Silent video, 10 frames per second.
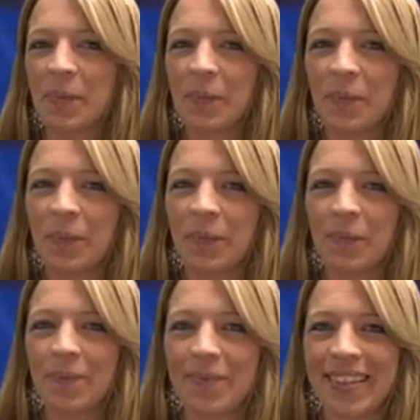
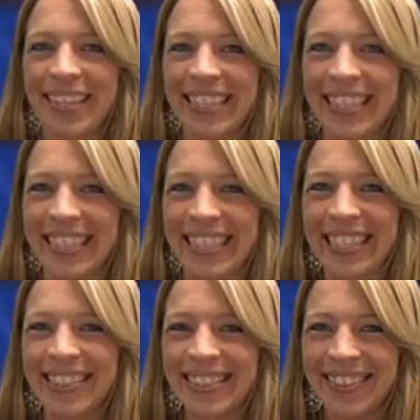
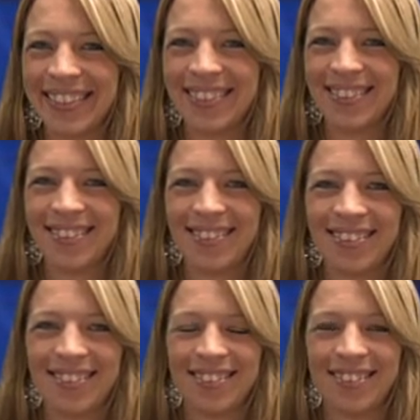
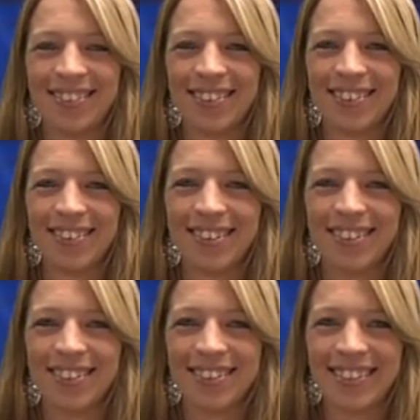
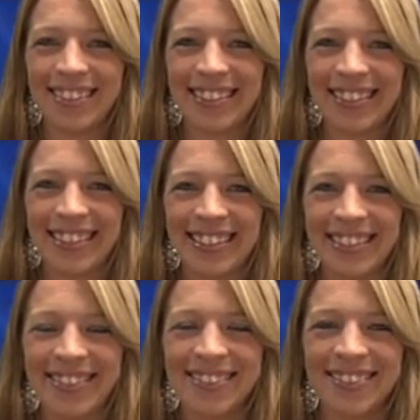
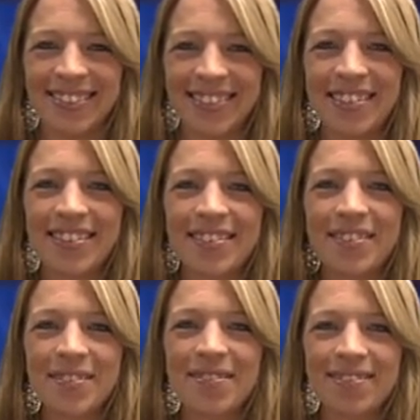
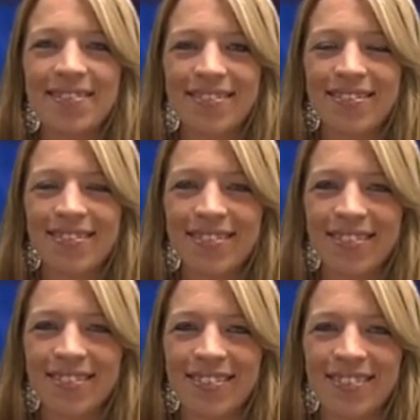
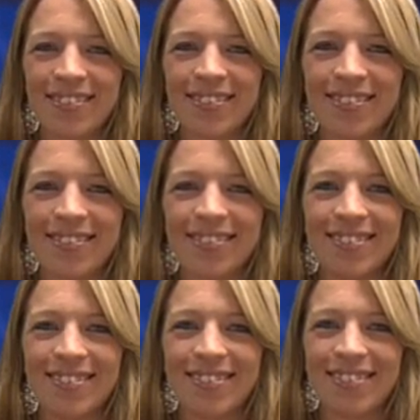
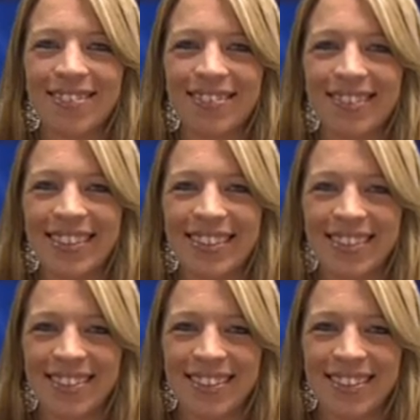No words are spoken by the person on screen.